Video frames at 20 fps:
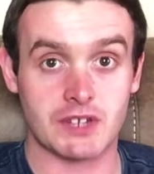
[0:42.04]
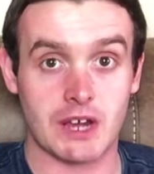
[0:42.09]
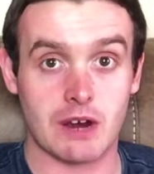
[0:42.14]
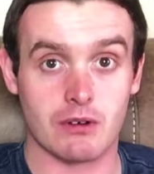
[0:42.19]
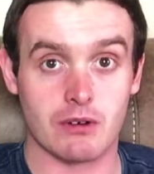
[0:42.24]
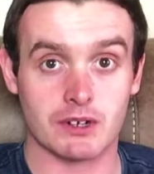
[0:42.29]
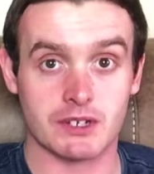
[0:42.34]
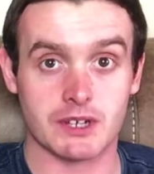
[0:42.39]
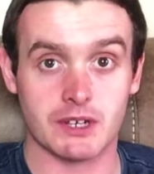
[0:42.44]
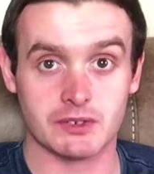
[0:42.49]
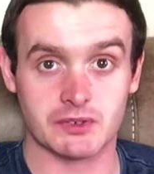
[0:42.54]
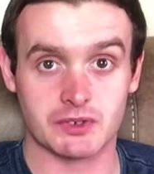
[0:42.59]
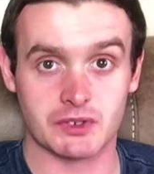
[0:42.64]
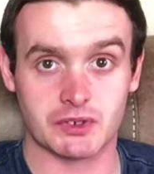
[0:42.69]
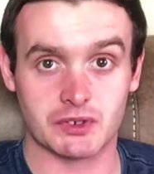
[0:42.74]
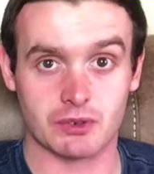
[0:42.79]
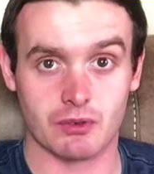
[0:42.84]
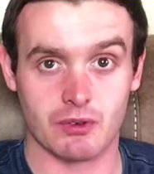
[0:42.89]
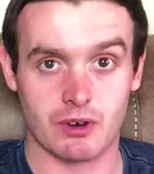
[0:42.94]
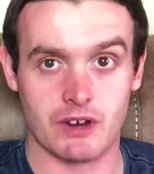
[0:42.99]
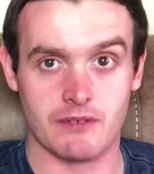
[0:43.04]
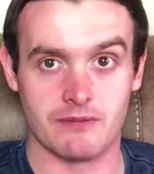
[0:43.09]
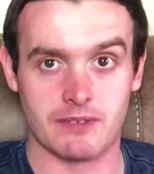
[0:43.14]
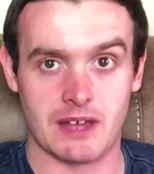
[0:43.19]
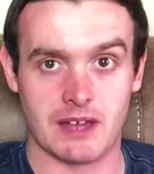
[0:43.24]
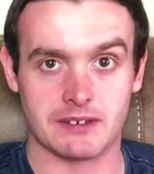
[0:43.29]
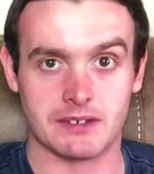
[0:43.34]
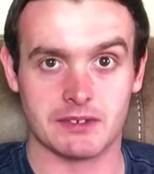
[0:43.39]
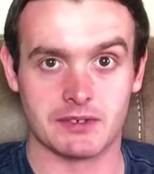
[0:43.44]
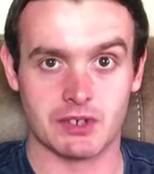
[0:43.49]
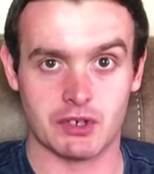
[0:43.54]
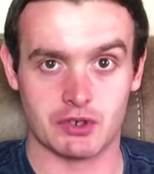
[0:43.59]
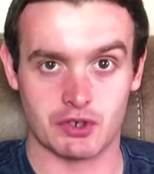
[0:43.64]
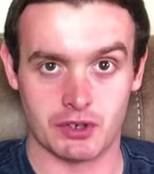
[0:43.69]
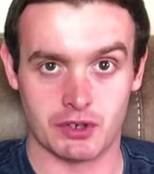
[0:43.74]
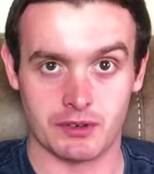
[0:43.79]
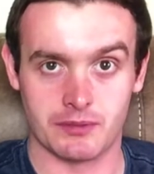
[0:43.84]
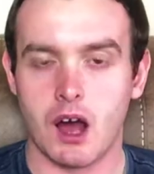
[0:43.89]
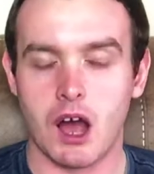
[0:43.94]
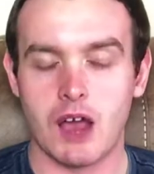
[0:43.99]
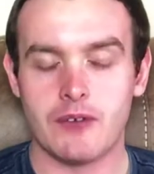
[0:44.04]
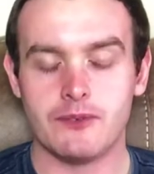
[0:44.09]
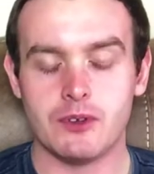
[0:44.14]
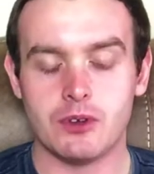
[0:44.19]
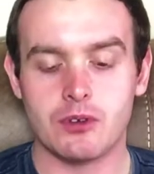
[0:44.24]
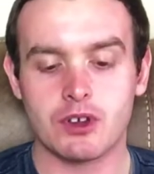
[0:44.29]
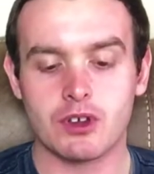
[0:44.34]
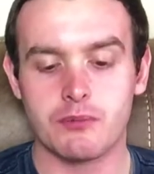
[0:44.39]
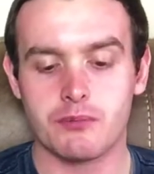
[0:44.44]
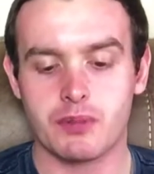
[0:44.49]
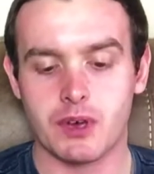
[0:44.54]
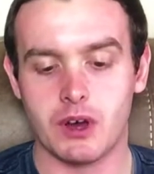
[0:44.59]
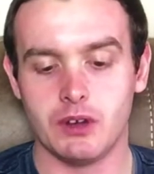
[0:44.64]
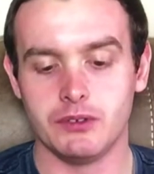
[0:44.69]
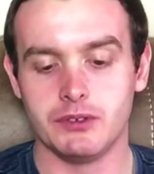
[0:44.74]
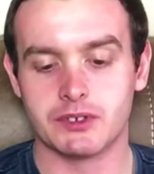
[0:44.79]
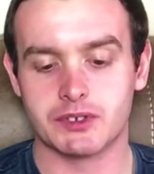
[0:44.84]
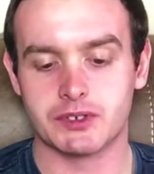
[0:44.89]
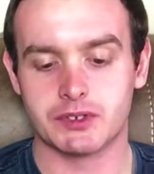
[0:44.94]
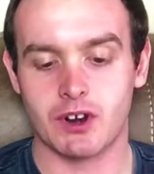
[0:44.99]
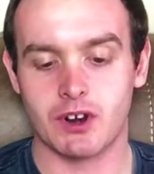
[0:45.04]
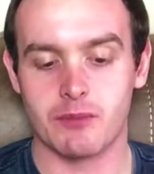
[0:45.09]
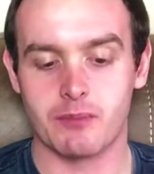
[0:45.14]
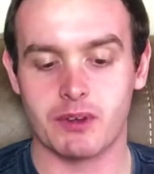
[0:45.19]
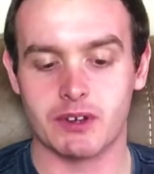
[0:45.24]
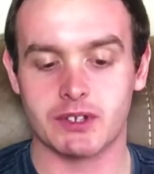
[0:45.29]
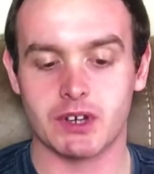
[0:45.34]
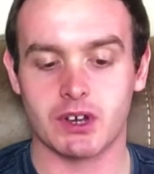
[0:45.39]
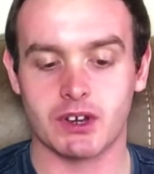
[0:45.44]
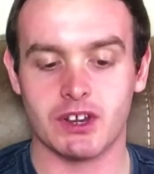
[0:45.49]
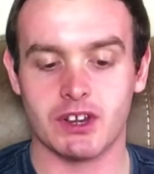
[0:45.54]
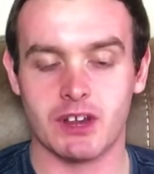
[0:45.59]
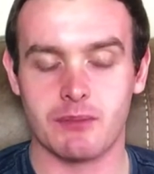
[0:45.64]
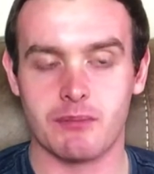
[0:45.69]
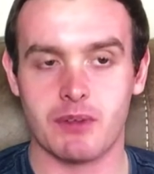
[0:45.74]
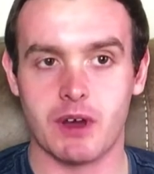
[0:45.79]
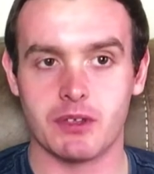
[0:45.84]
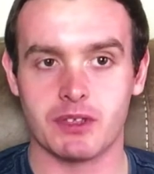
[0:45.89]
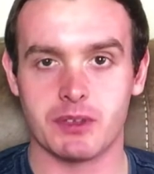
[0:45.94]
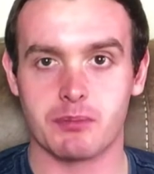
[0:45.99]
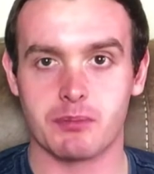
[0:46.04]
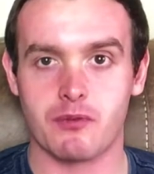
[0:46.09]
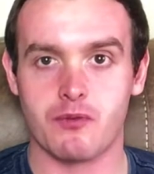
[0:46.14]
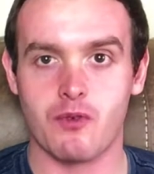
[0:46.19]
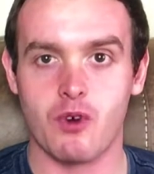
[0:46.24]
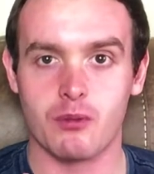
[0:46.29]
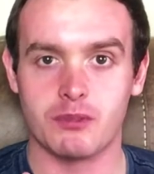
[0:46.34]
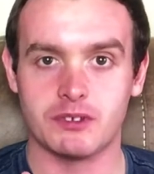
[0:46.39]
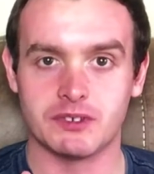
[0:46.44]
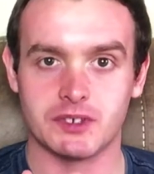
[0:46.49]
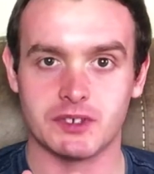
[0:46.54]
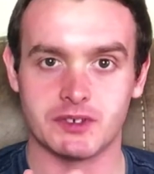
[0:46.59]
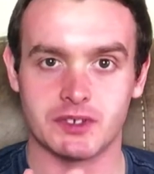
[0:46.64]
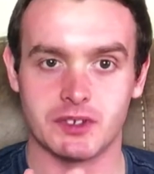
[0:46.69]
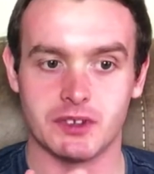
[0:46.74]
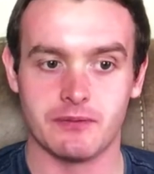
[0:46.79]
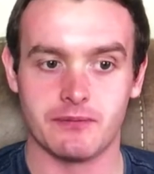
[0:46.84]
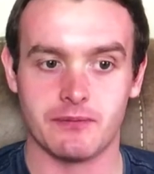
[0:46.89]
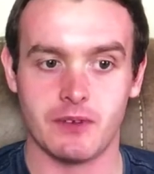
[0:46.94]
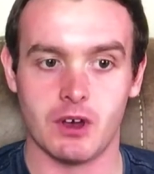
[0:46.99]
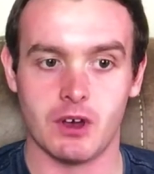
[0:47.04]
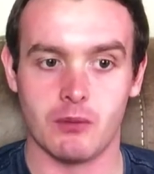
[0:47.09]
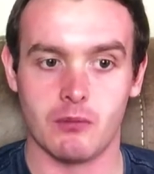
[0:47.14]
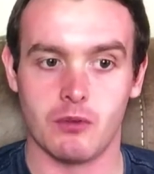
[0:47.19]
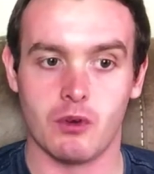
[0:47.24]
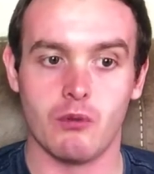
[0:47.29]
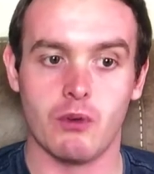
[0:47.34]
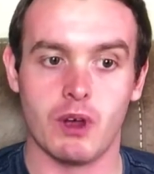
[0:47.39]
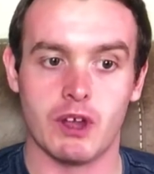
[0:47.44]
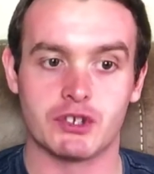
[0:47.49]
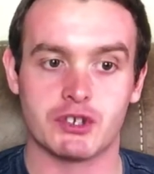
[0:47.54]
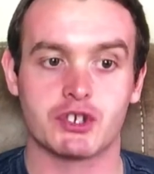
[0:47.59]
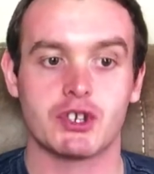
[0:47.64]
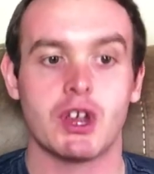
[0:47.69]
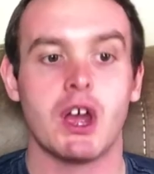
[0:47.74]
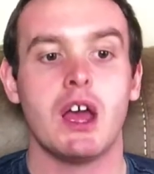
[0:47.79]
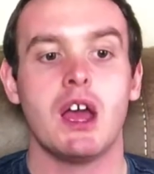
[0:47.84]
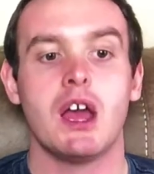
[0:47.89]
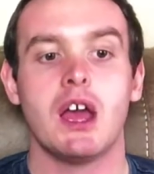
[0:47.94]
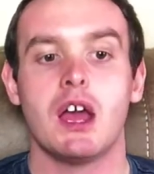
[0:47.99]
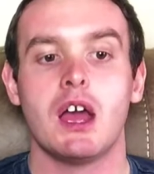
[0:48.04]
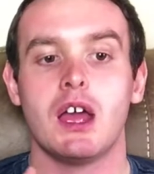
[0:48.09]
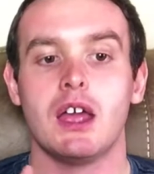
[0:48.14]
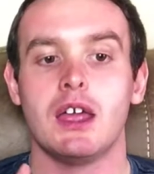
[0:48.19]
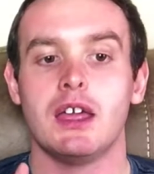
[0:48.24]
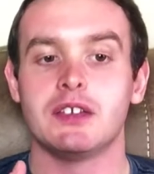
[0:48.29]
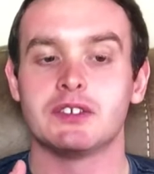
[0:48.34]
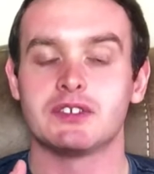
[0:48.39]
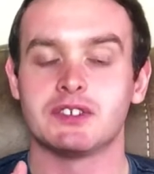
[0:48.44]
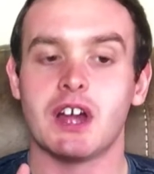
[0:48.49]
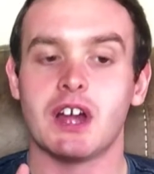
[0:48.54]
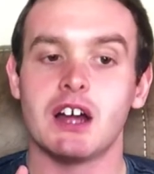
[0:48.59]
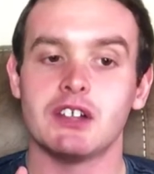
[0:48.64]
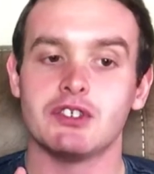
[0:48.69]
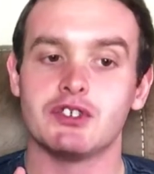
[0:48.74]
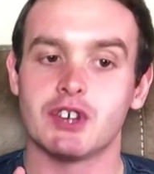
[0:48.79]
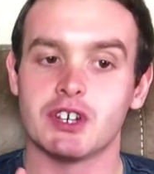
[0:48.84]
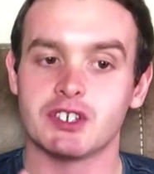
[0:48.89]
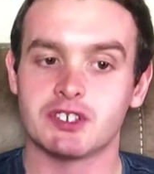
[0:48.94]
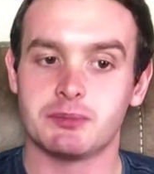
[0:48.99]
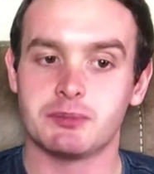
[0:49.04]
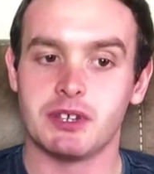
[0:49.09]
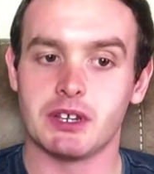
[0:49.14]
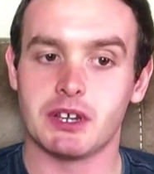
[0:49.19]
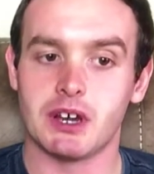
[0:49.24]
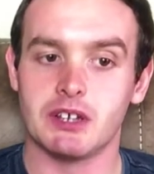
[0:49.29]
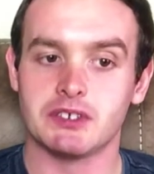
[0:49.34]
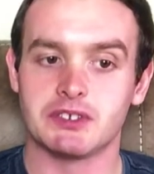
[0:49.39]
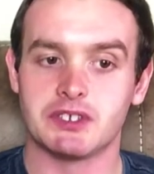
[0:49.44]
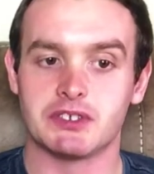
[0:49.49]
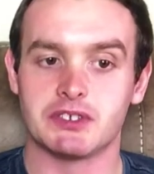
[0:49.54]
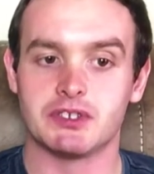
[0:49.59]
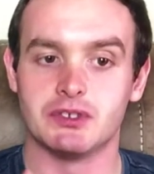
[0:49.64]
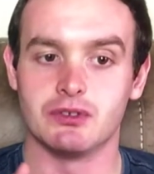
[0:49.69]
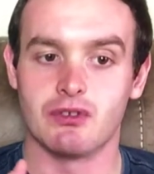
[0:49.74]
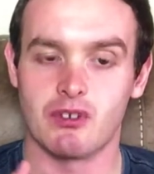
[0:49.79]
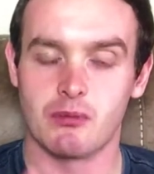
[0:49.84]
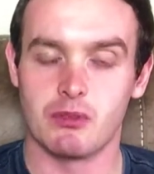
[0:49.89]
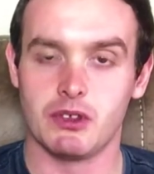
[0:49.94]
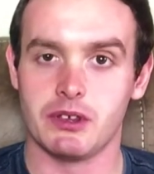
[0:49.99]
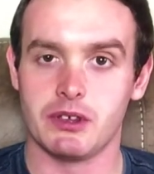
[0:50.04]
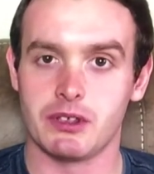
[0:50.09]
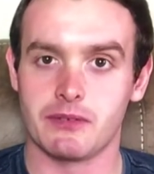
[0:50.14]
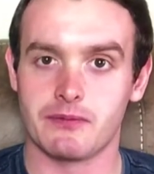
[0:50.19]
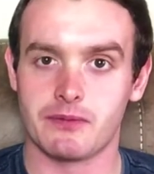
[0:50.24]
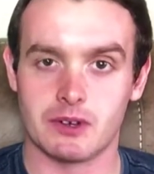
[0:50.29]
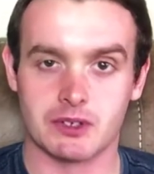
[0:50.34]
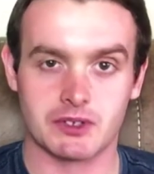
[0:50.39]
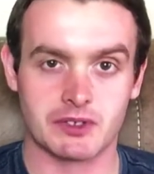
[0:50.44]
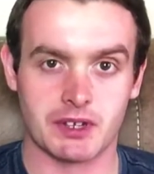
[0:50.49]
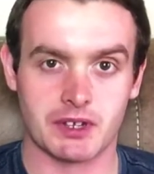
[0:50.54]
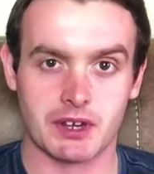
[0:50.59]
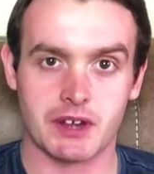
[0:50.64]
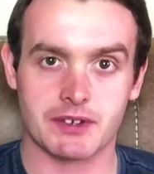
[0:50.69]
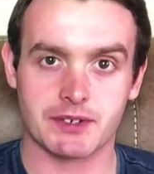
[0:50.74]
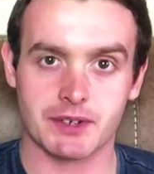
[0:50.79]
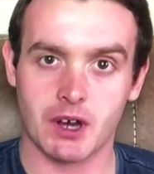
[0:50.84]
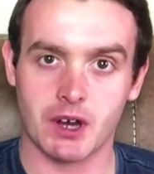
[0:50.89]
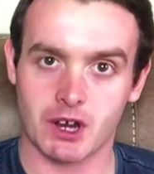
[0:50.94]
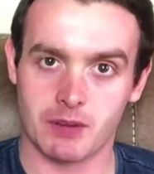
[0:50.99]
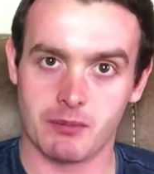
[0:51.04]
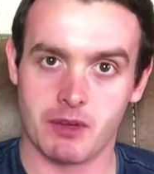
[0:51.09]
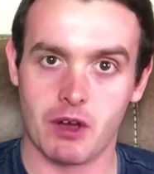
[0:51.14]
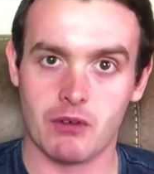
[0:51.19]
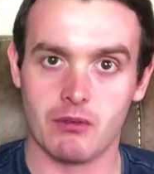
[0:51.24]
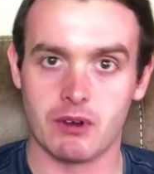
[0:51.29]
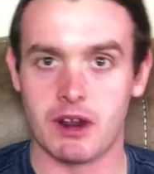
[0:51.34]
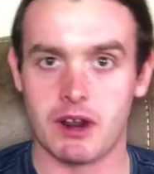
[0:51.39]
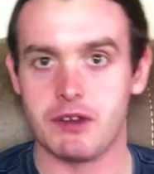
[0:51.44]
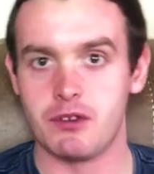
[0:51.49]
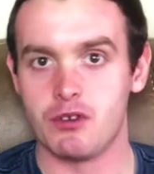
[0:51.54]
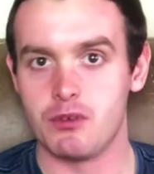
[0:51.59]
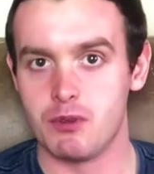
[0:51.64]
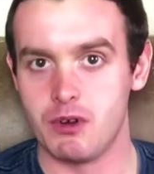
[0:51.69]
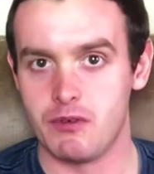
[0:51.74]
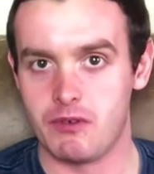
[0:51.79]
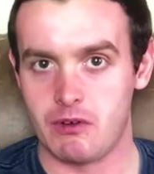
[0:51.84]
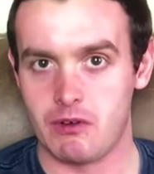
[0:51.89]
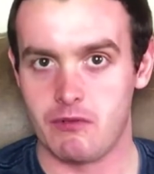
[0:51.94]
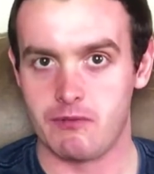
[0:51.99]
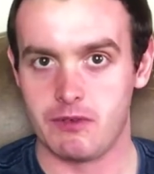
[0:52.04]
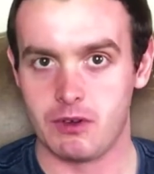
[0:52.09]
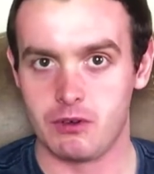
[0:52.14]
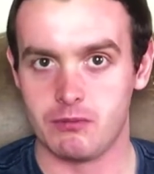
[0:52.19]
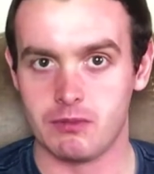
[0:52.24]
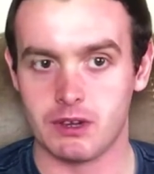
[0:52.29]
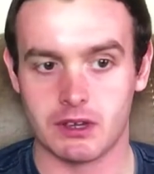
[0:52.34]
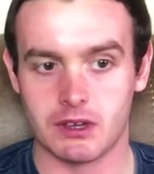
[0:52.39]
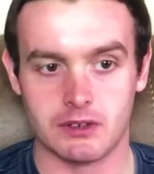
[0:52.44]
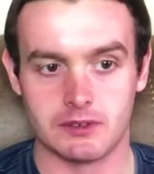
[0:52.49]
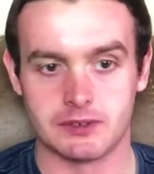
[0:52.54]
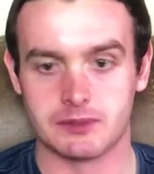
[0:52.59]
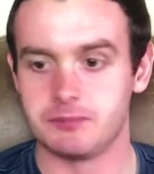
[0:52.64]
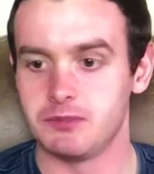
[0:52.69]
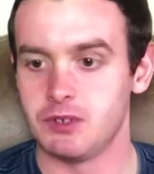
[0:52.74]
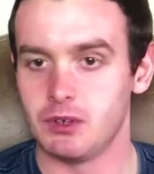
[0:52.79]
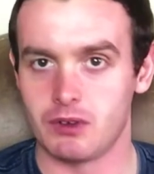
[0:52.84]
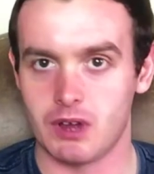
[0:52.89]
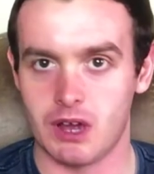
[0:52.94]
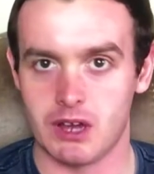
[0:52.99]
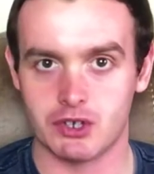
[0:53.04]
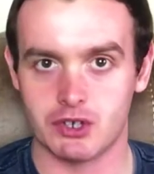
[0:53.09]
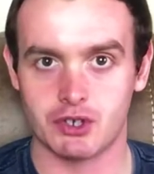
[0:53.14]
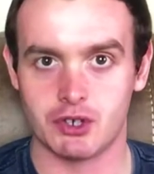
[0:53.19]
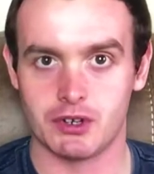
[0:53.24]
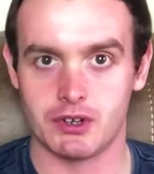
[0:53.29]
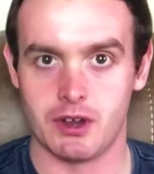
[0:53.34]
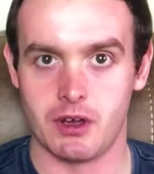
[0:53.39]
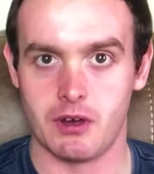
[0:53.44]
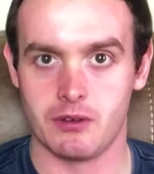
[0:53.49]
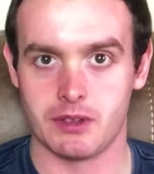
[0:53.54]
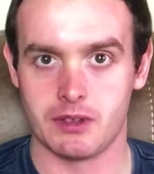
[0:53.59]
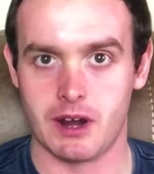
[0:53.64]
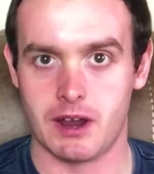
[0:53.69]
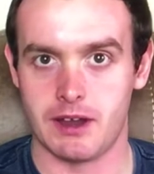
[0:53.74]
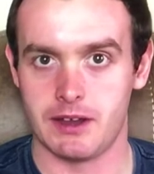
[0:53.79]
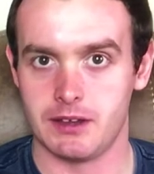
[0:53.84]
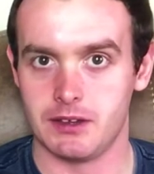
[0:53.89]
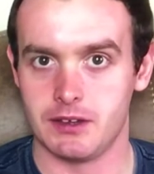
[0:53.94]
Hour tells the story of that decision. I feel compelled to start by talking about the performances in the film, which is not just because it's normally the first thing I talk about when I do a movie review, because you guys should know that I